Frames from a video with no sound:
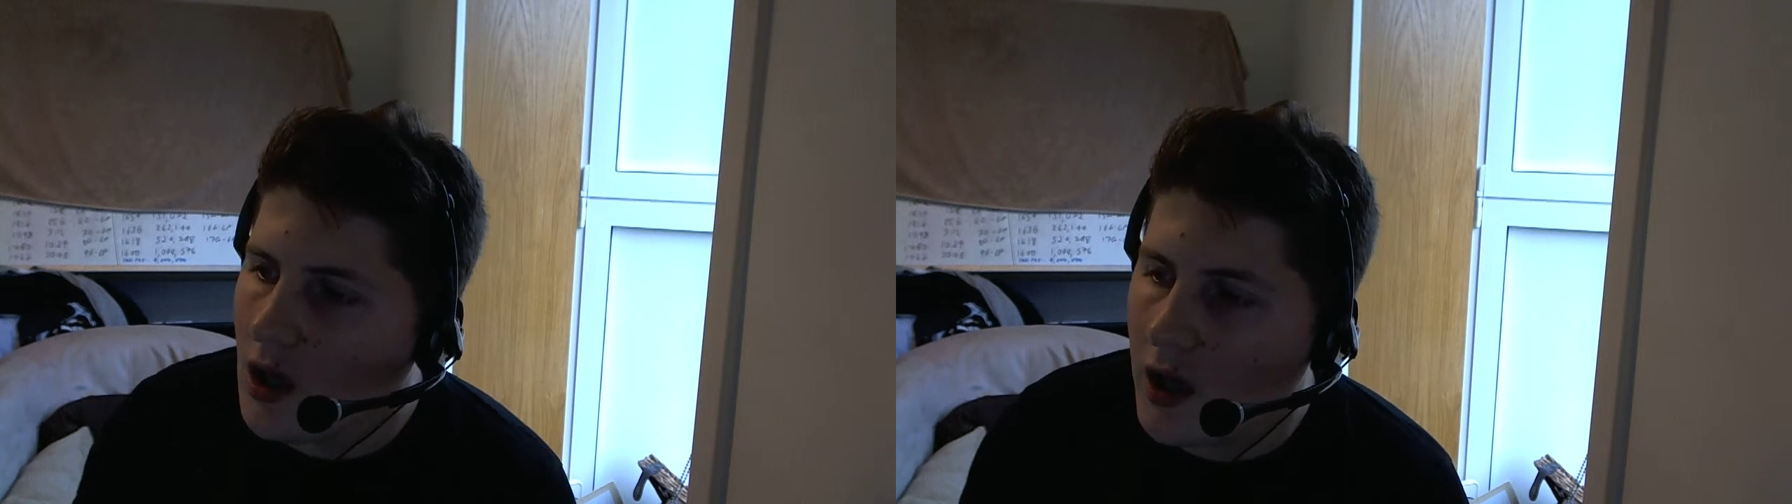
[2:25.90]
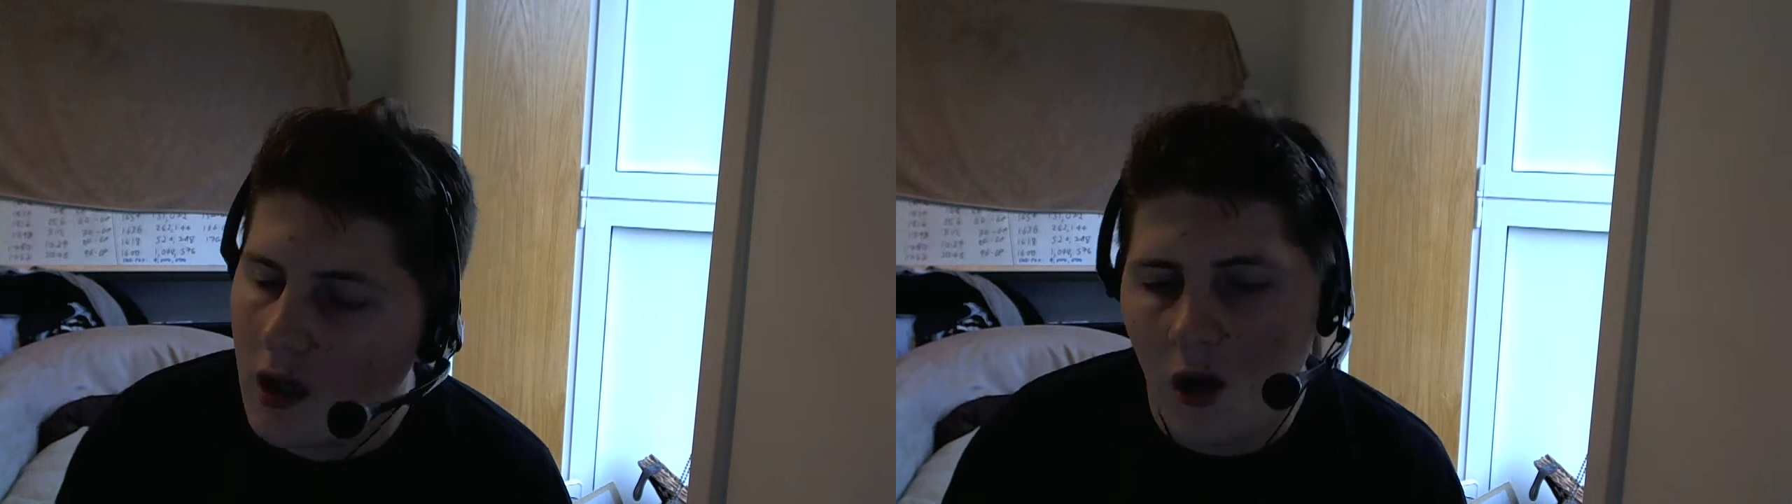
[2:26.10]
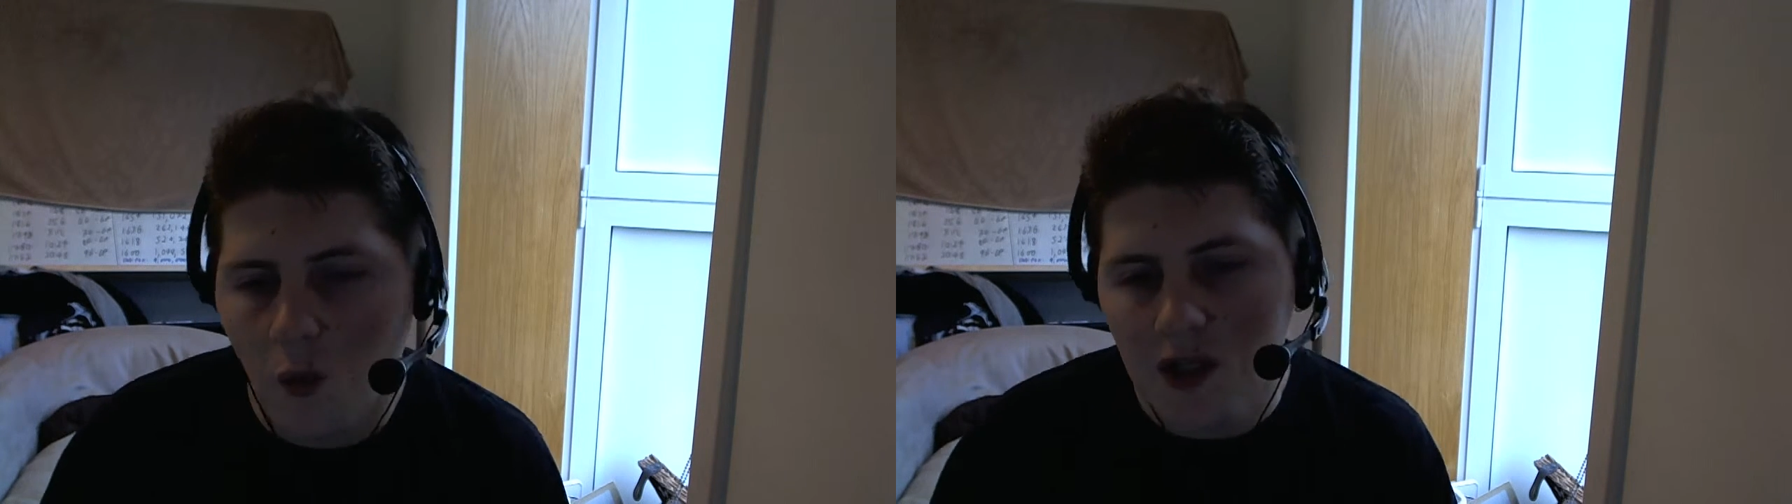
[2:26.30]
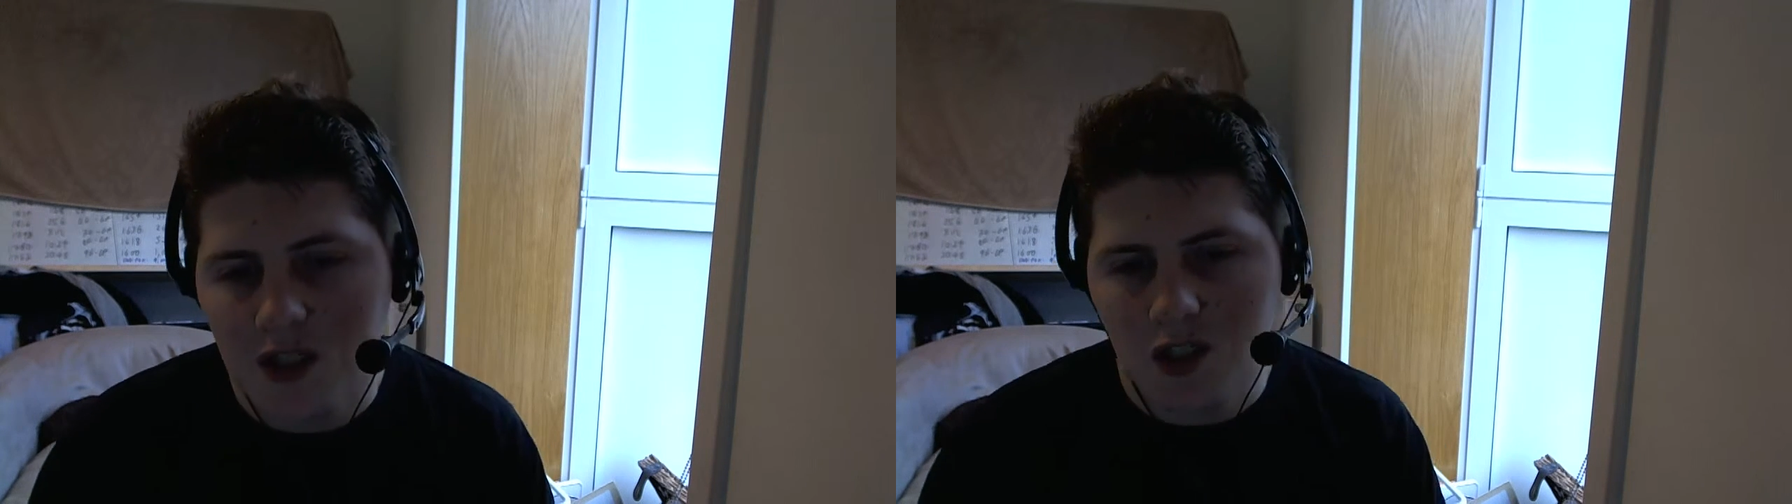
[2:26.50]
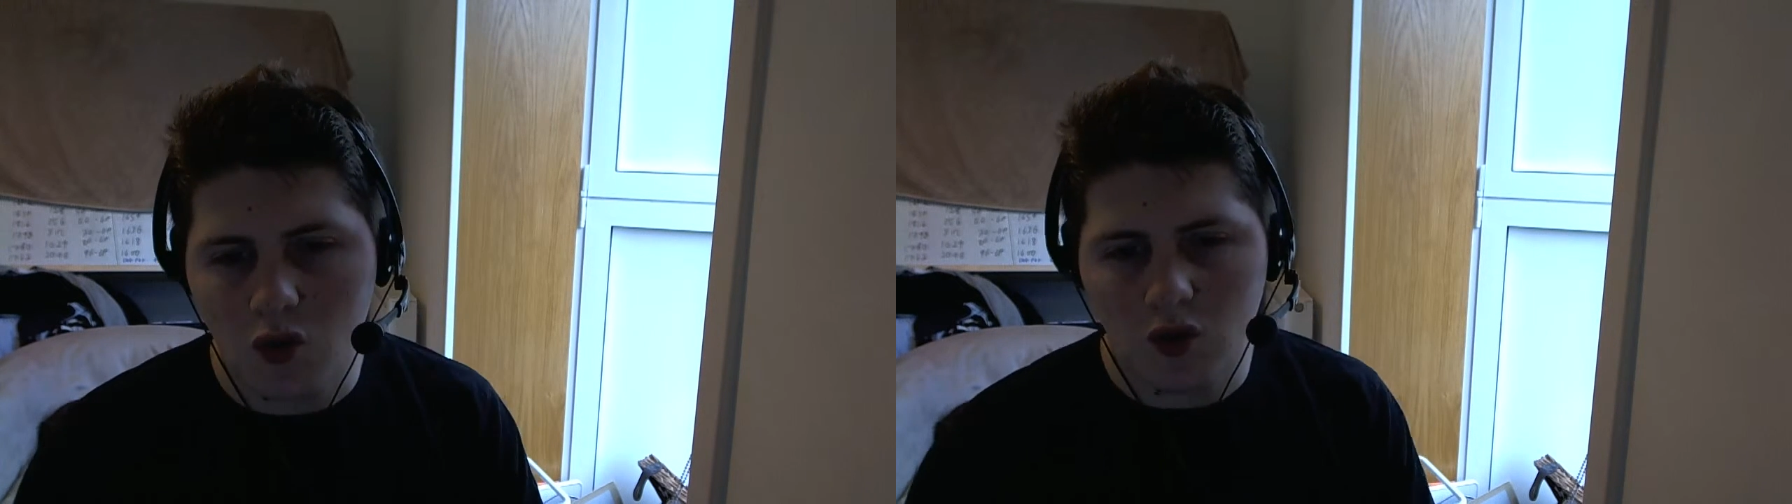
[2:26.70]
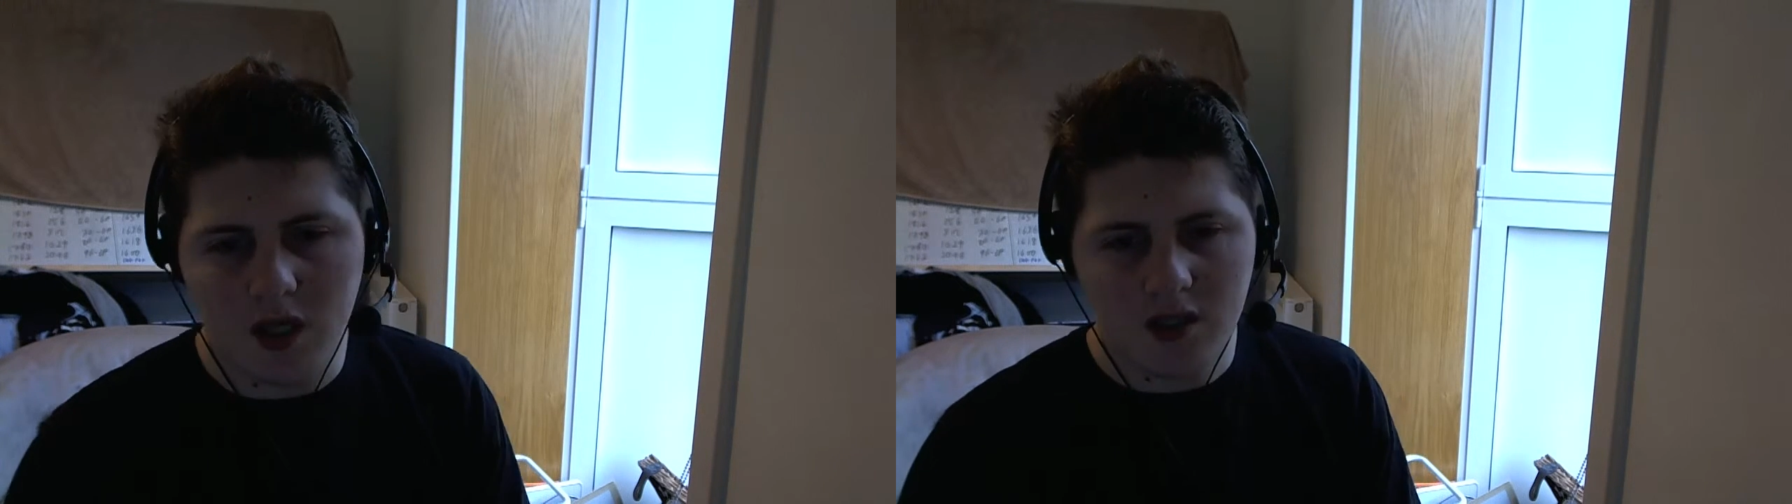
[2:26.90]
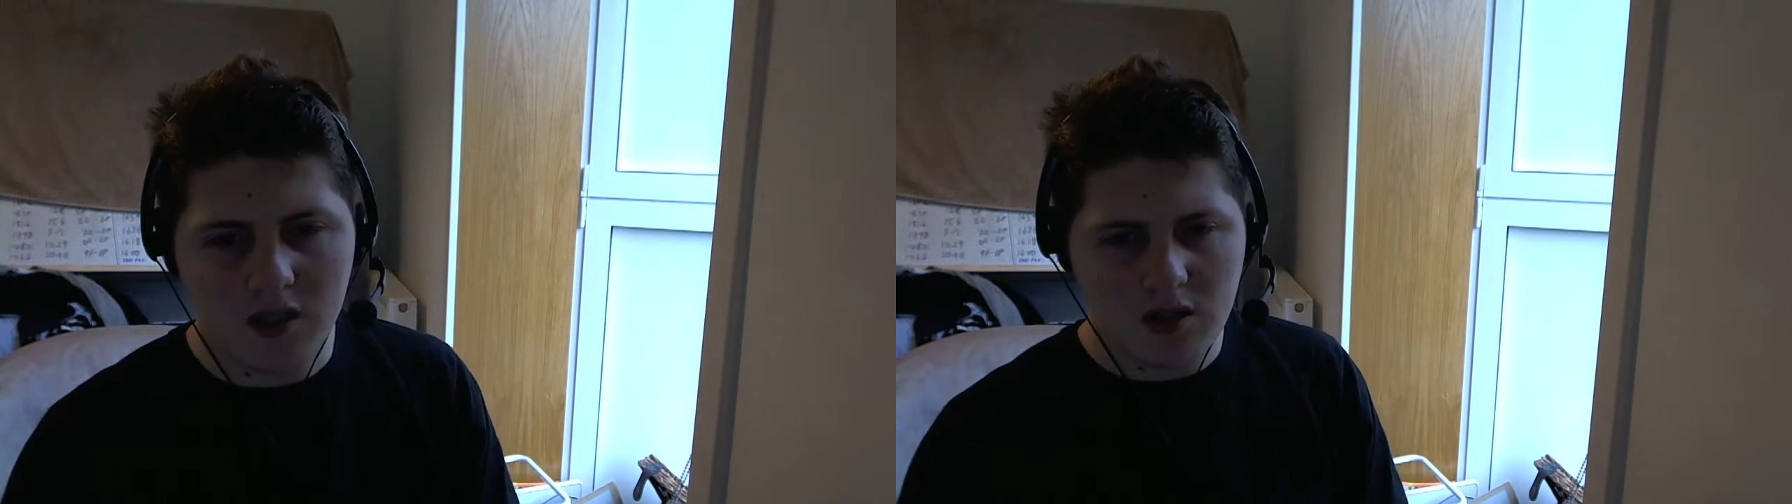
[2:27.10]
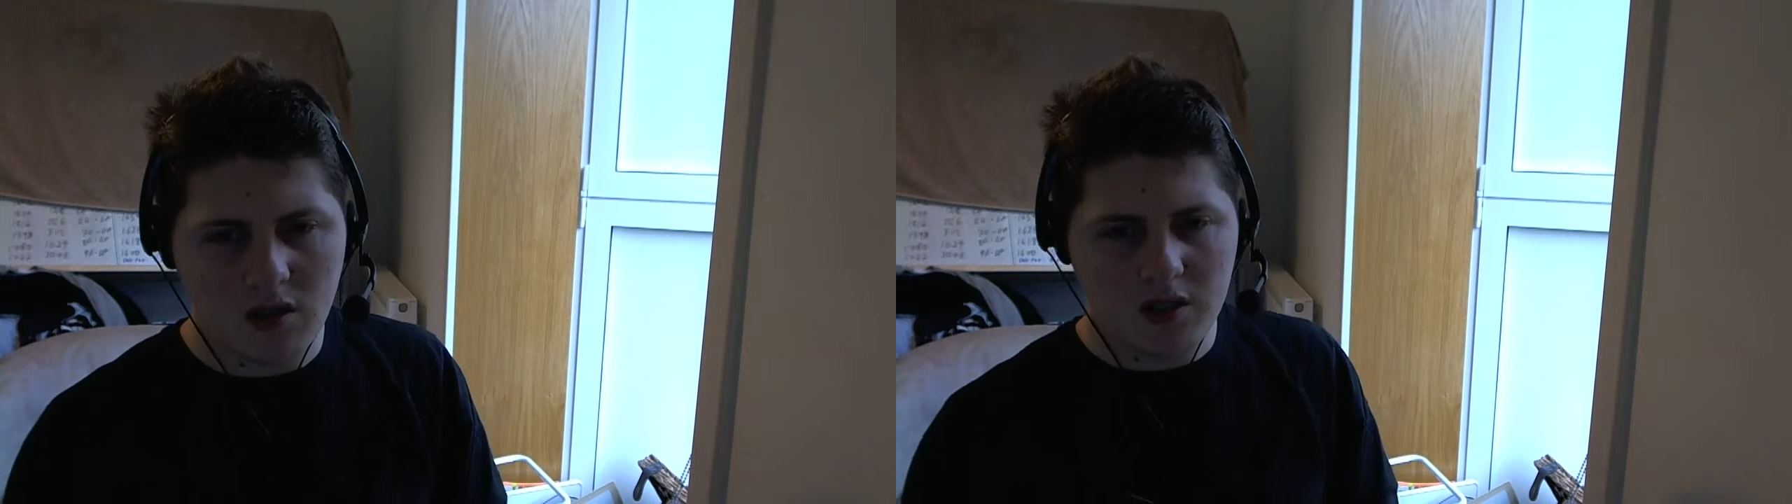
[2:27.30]
I can't wait to get
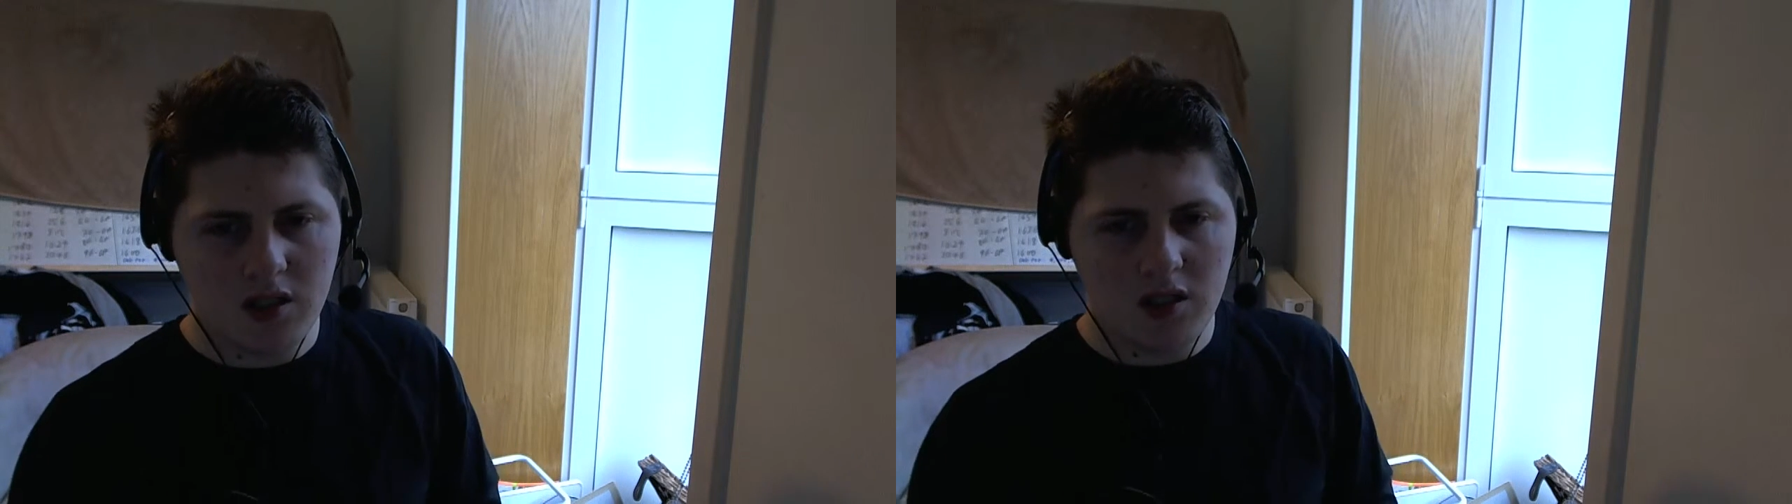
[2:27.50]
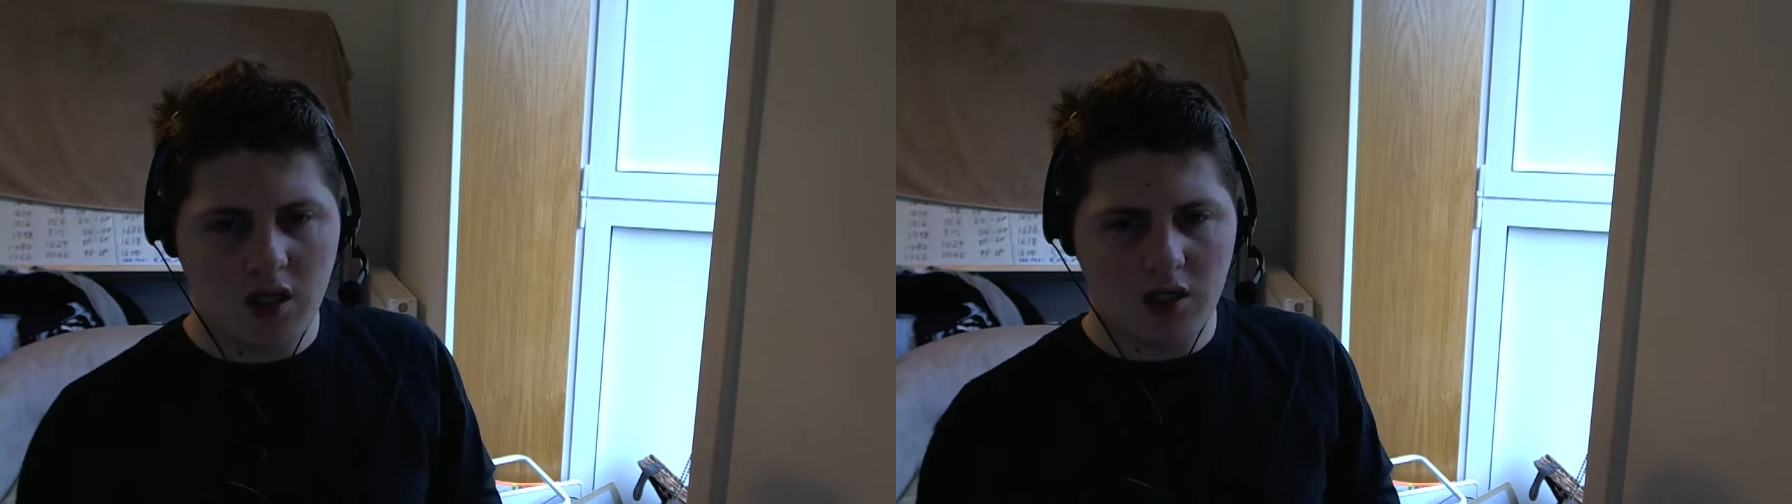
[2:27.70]
started